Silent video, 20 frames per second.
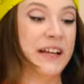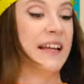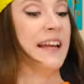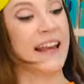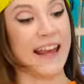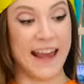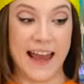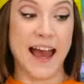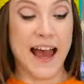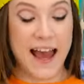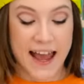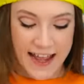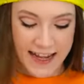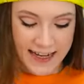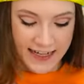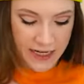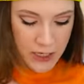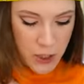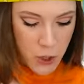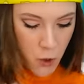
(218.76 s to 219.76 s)
There must be
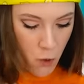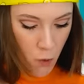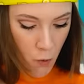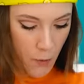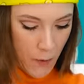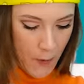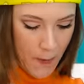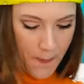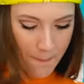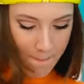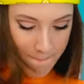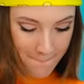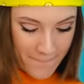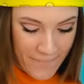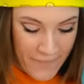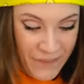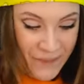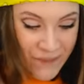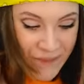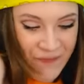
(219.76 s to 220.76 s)
something in here.
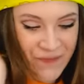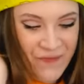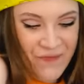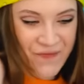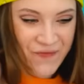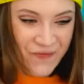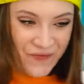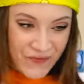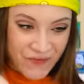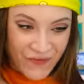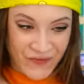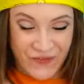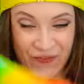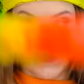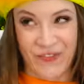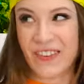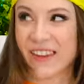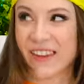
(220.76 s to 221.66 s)
I mean, this is for